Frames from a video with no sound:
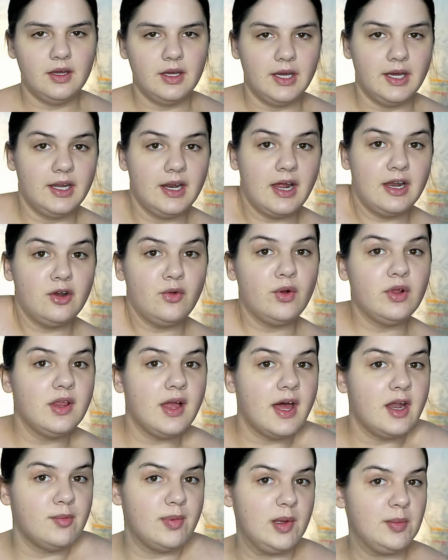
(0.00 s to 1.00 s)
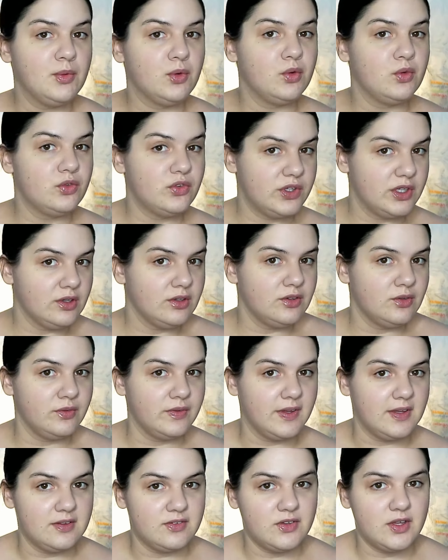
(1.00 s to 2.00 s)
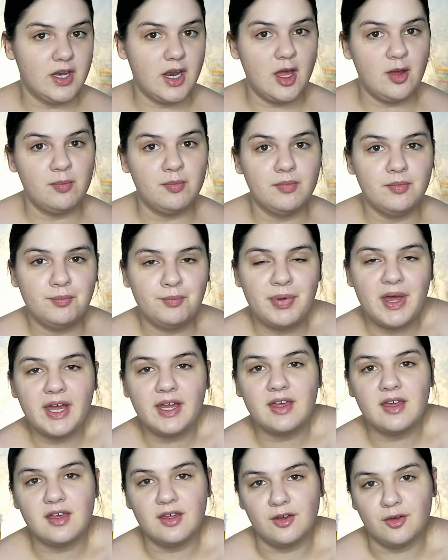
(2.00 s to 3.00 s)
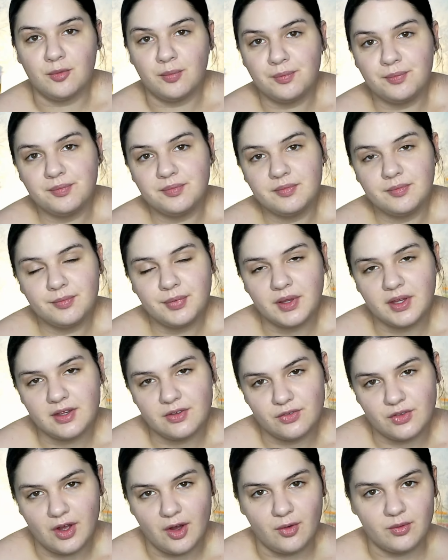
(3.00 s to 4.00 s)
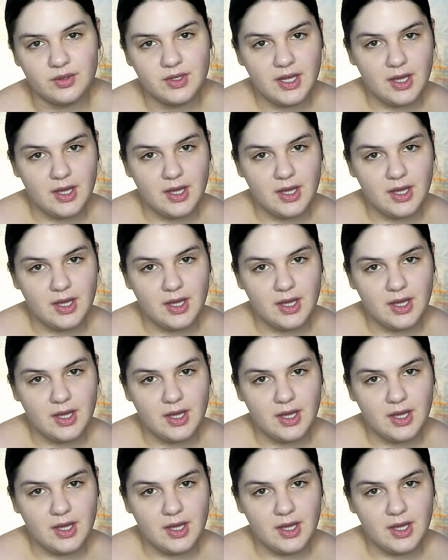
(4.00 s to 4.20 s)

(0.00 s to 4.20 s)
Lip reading: And I know a lot of people who still do this, and I'm begging you, please don't.